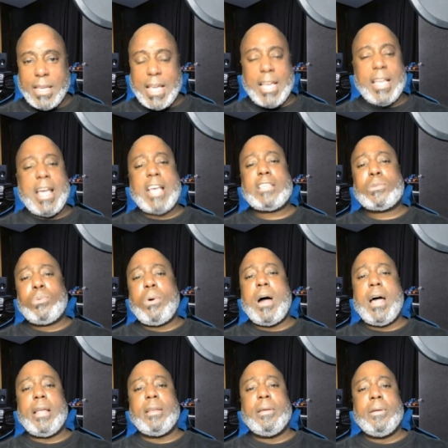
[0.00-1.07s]
And guess
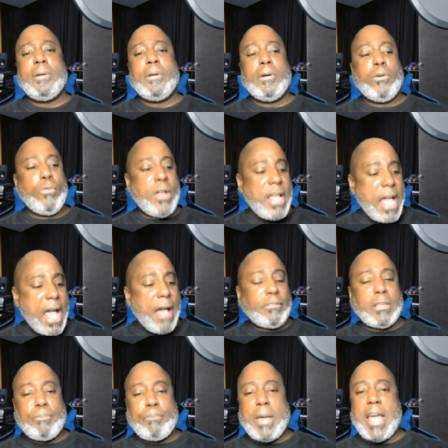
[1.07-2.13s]
what? We have
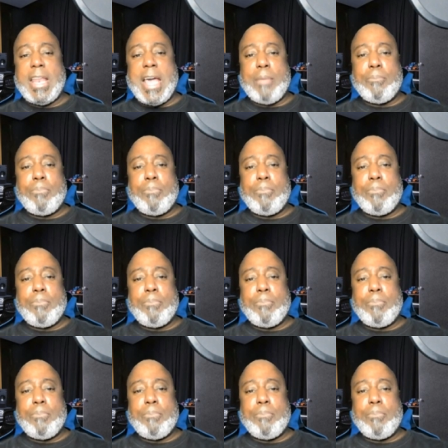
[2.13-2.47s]
to pay that